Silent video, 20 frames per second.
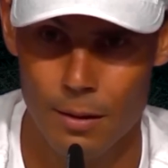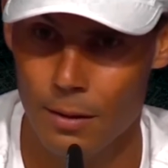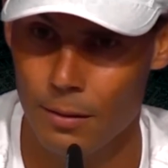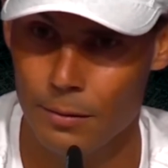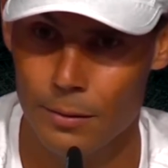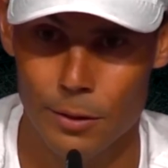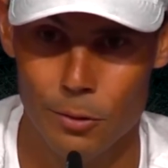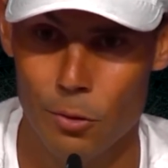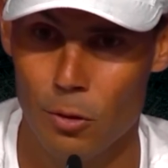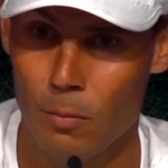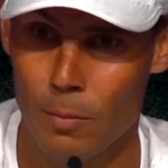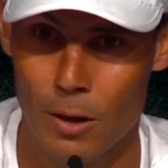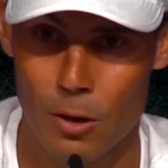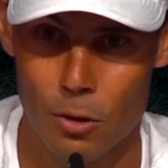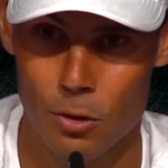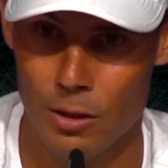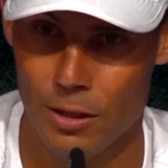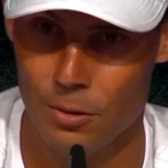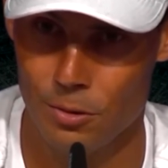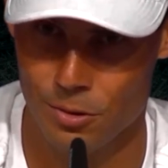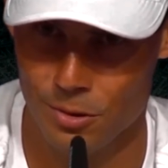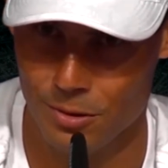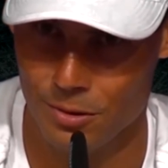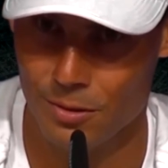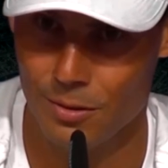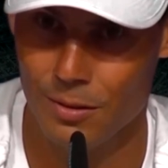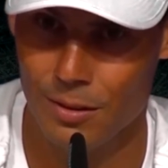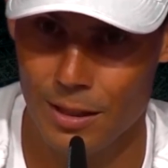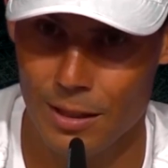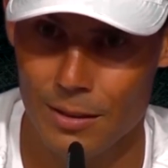The tournament continues,
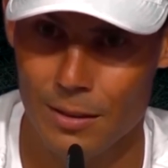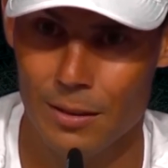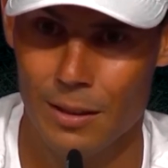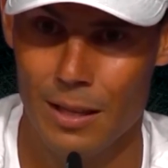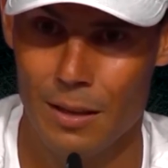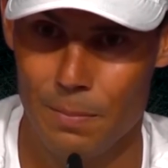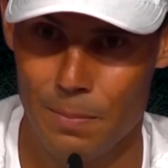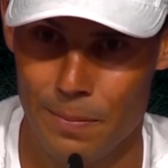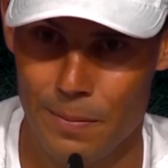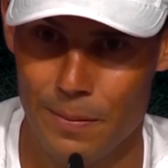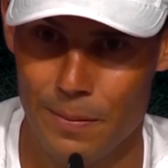and the keep